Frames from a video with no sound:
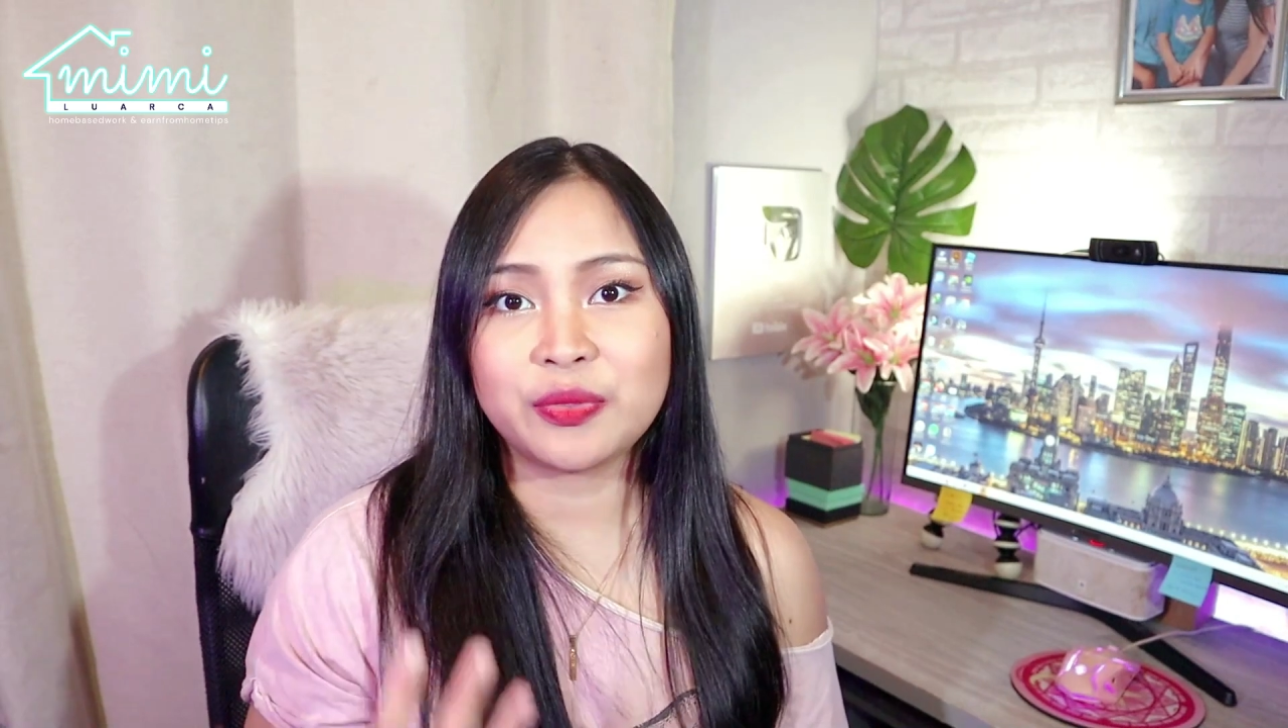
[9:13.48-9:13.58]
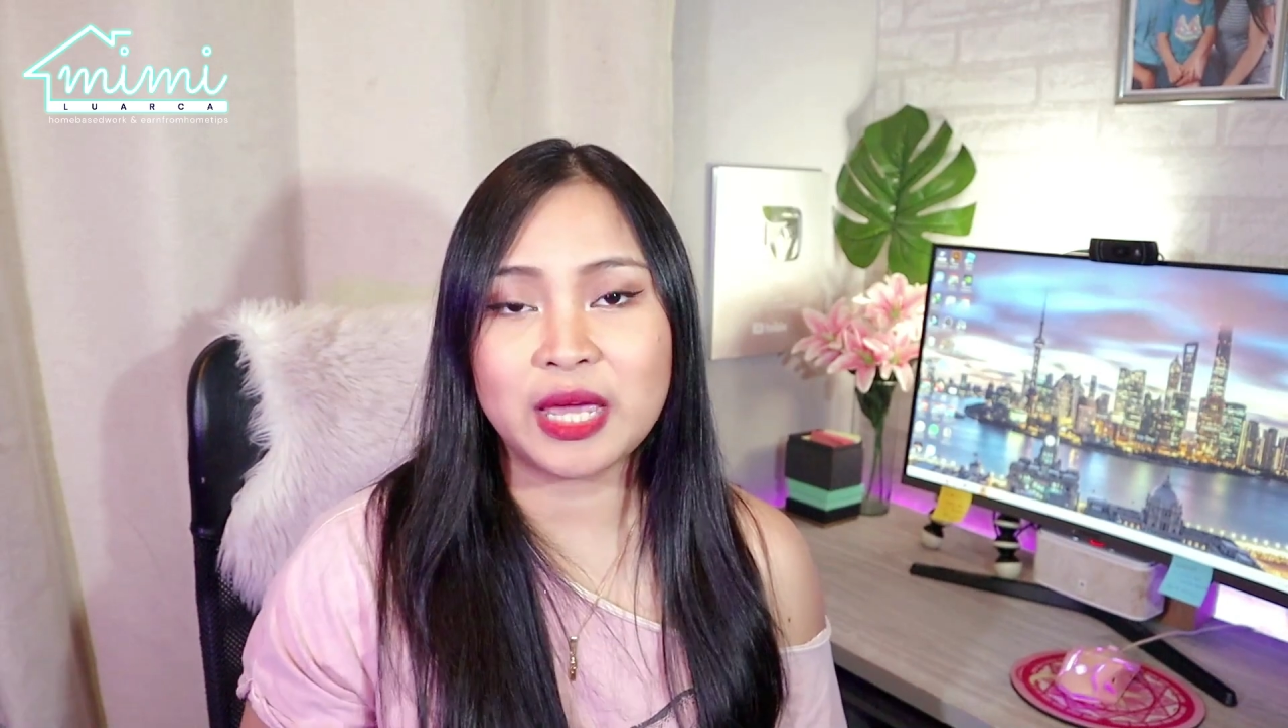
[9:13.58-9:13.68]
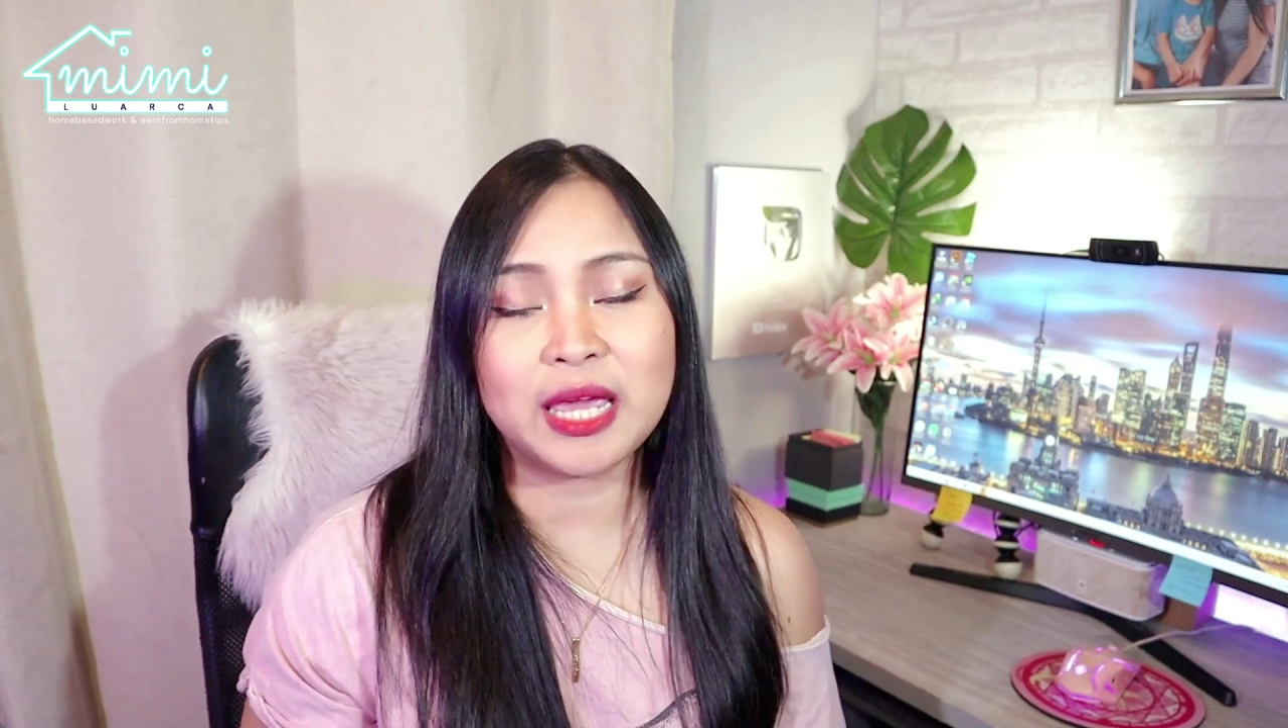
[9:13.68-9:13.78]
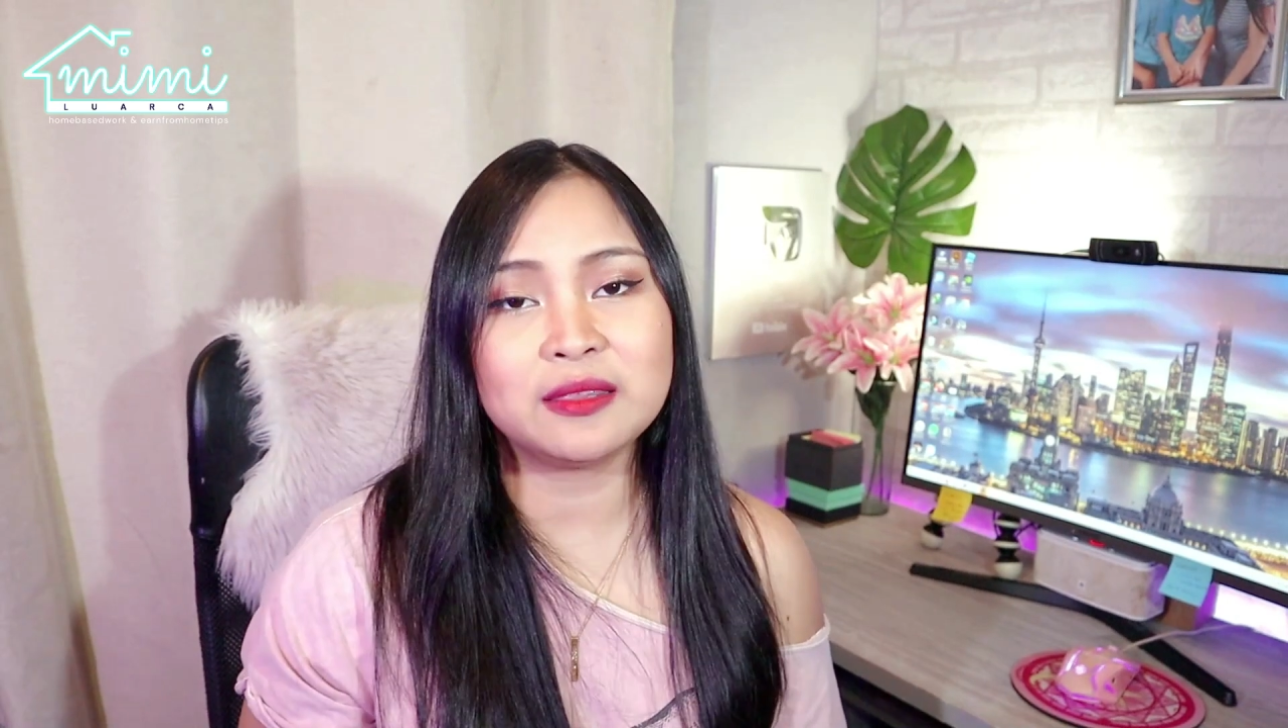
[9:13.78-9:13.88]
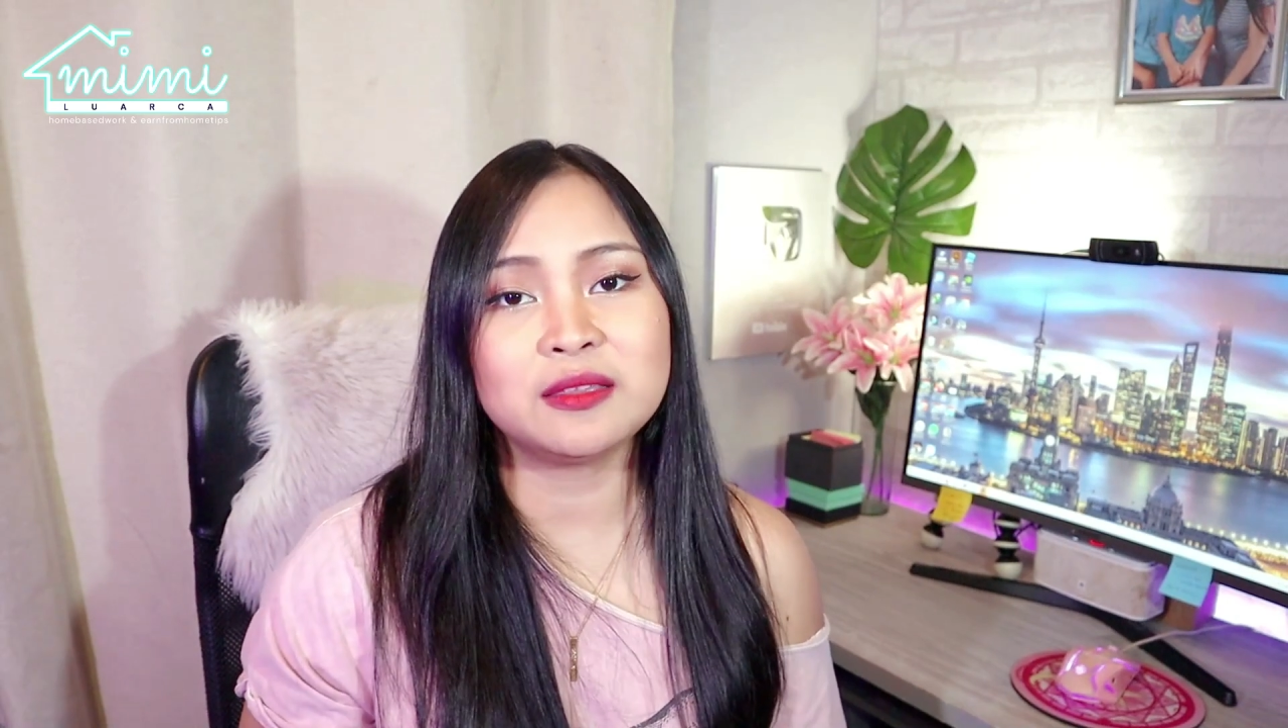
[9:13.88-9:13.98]

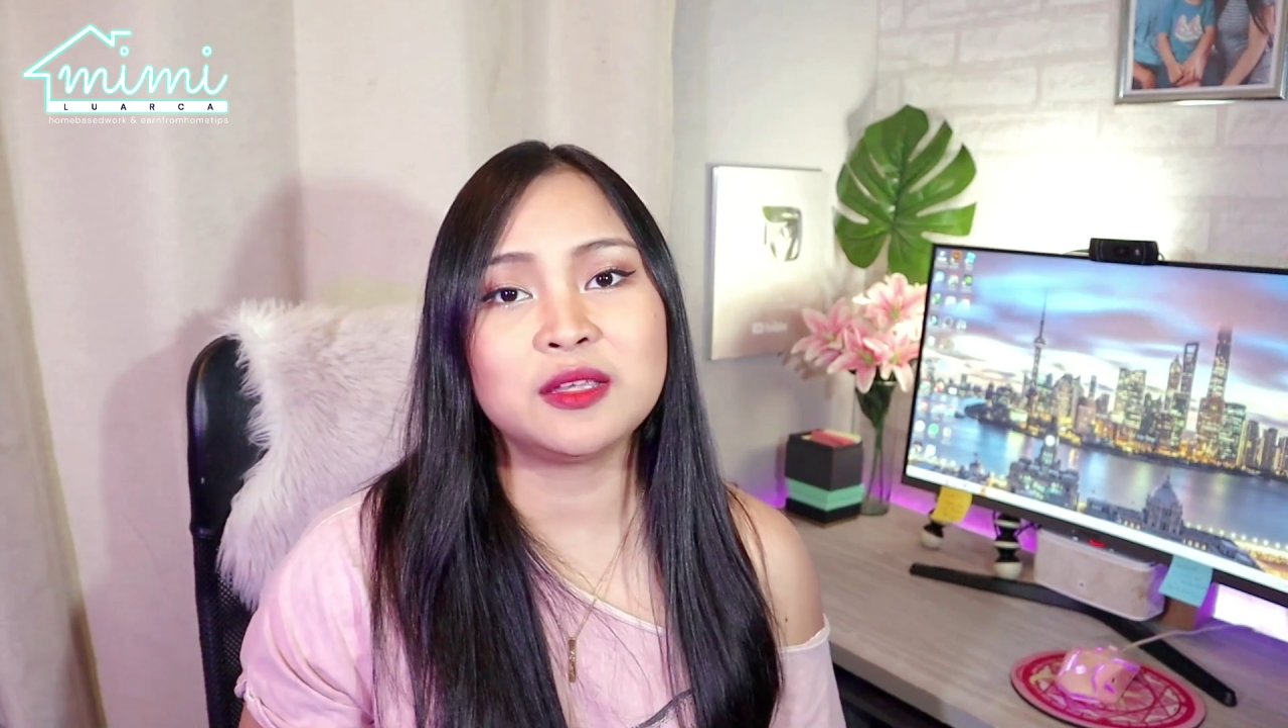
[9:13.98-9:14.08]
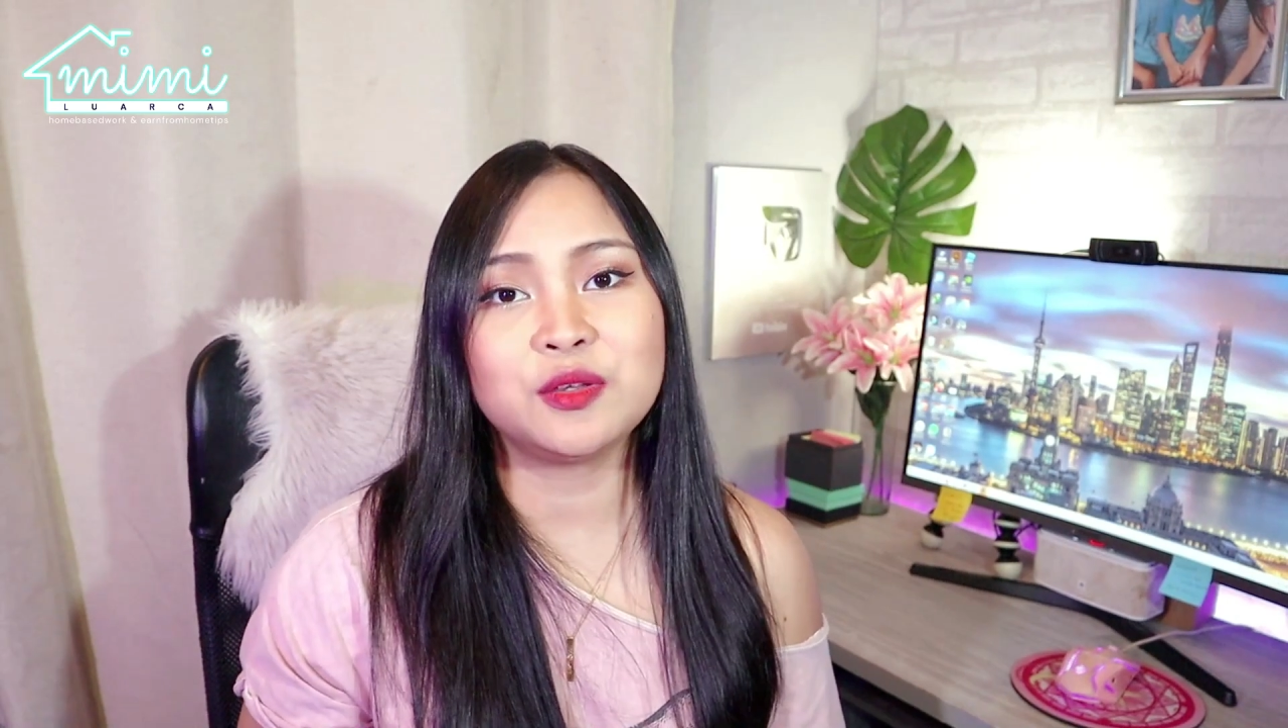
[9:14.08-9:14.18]
then